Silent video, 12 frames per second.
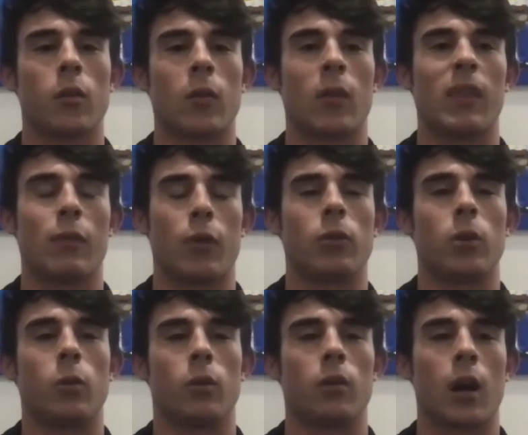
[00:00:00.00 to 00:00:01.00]
the two,
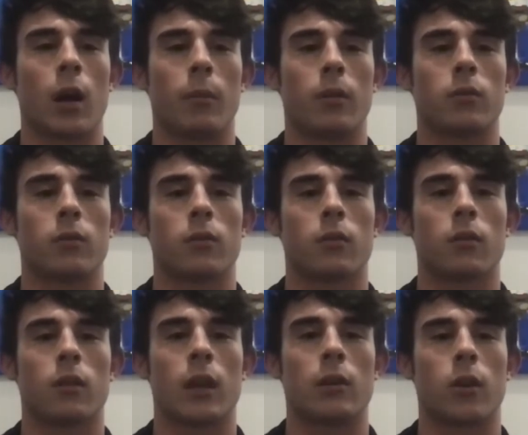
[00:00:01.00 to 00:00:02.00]
um, it's,
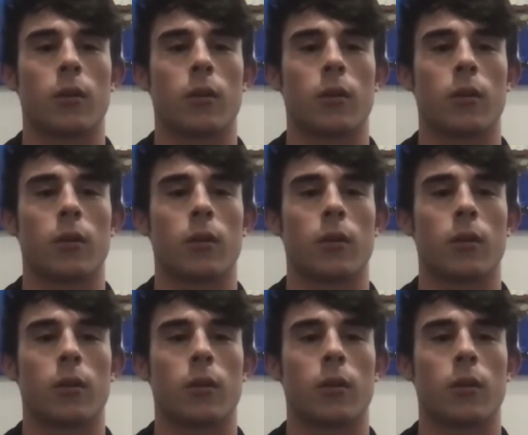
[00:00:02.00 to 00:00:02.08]
it's good.